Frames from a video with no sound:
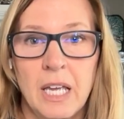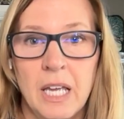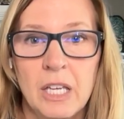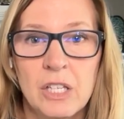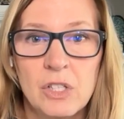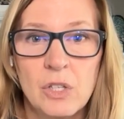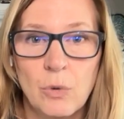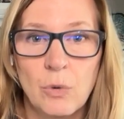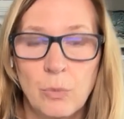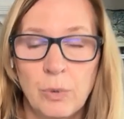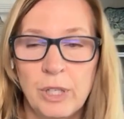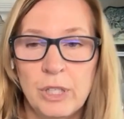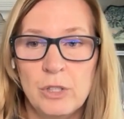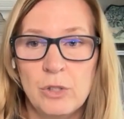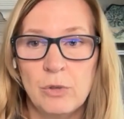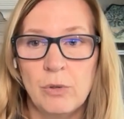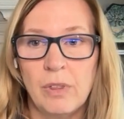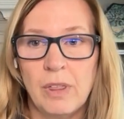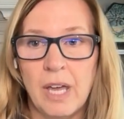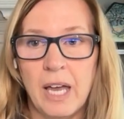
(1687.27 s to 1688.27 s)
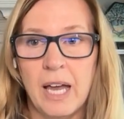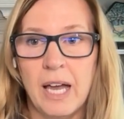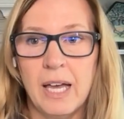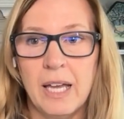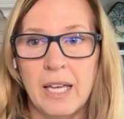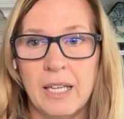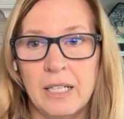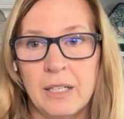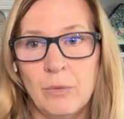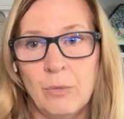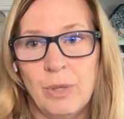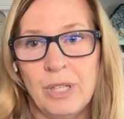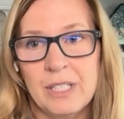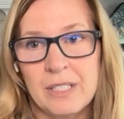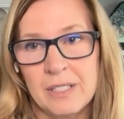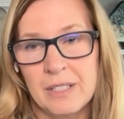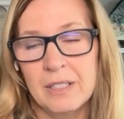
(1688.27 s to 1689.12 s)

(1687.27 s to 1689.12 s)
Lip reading: So, we do that and we